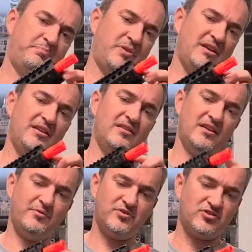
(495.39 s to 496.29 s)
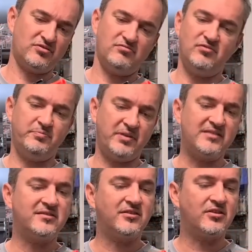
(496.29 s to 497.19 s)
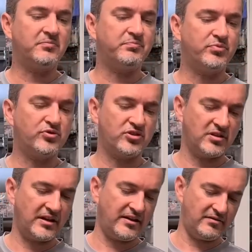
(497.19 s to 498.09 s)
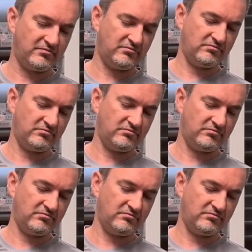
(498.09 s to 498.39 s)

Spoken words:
pin in there which you basically got to push it out.